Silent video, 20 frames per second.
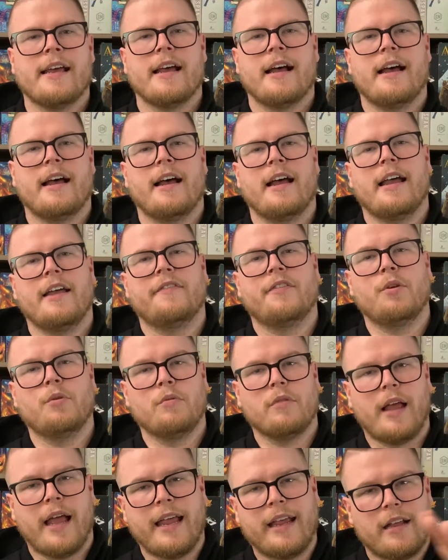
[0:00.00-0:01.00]
if you
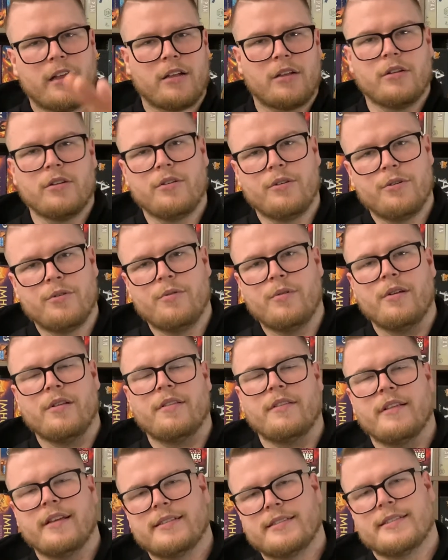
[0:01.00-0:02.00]
like Clue,
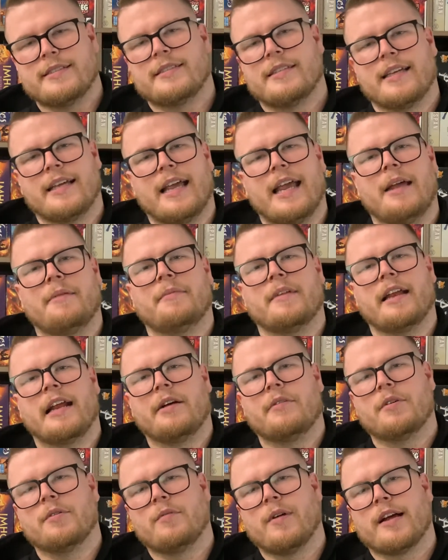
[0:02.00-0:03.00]
this is the game that I
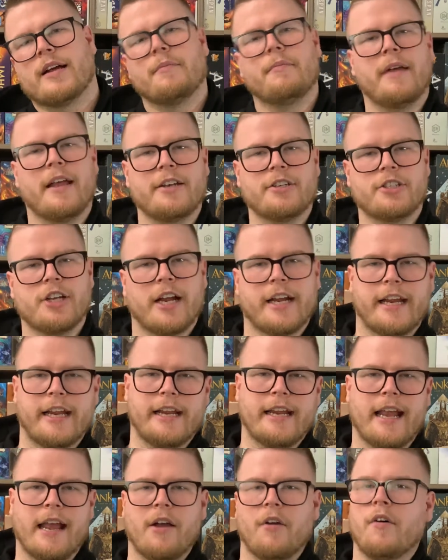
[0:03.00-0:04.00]
would recommend
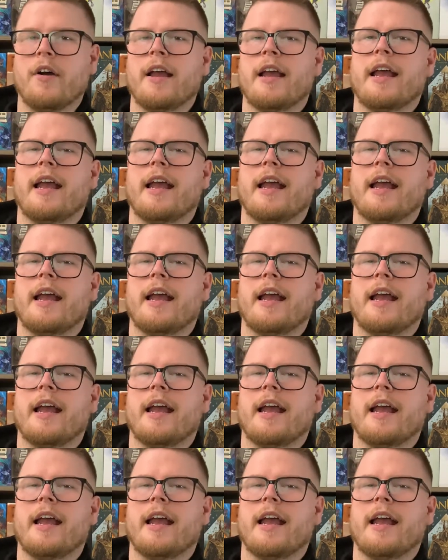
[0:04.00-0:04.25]
checking out,